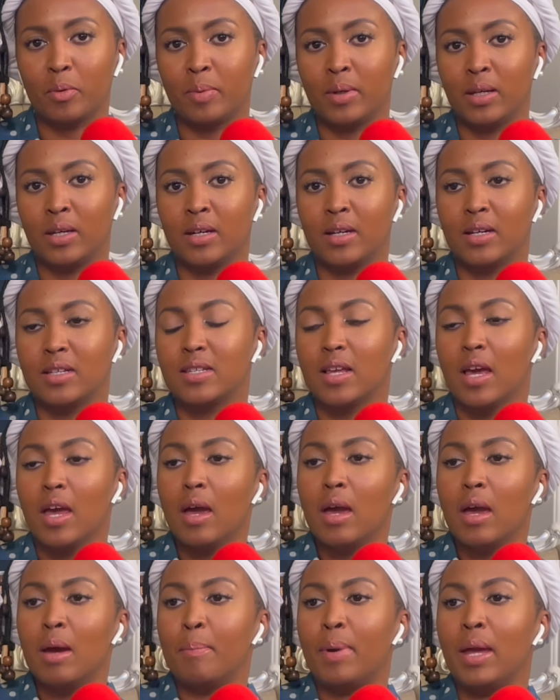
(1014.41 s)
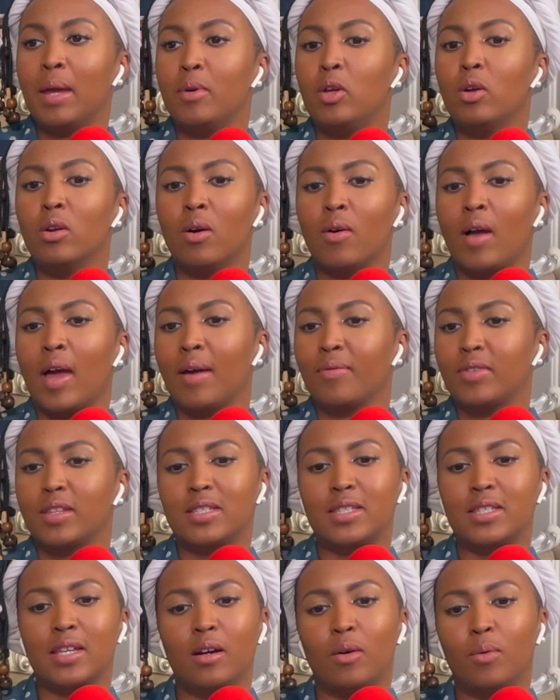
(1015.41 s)
because you don't have to
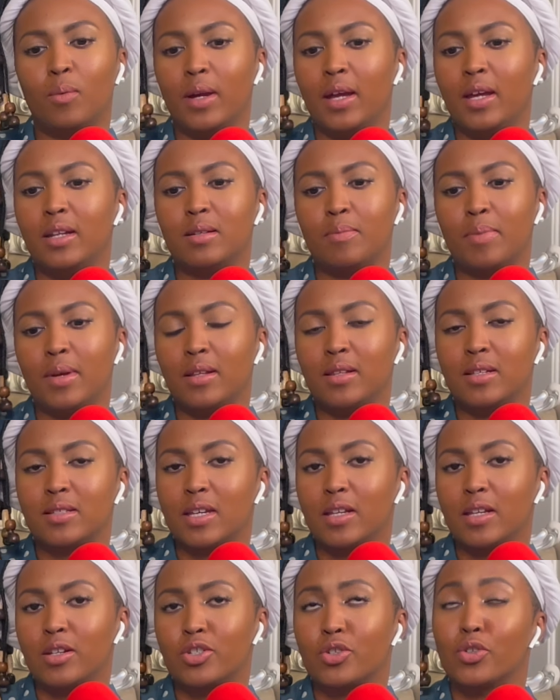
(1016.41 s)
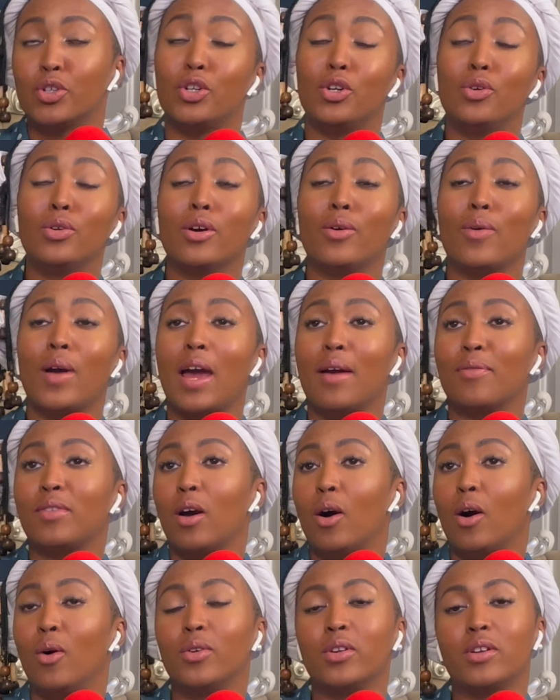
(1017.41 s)
sell weed to be in this industry. You don't have
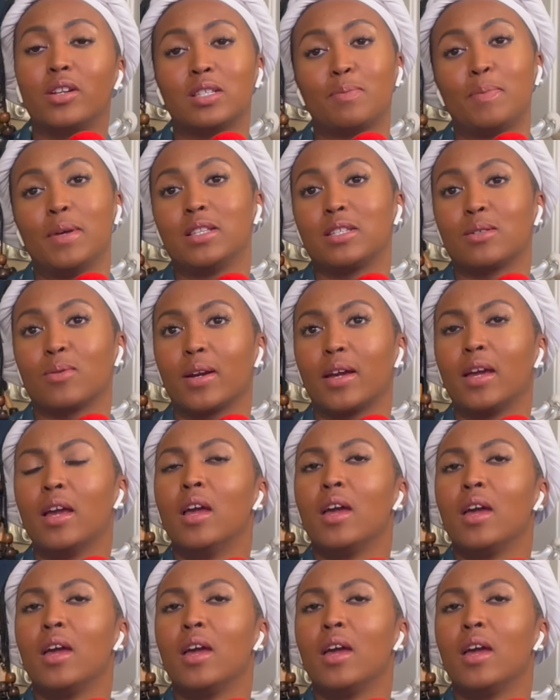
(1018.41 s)
to own a dispensary.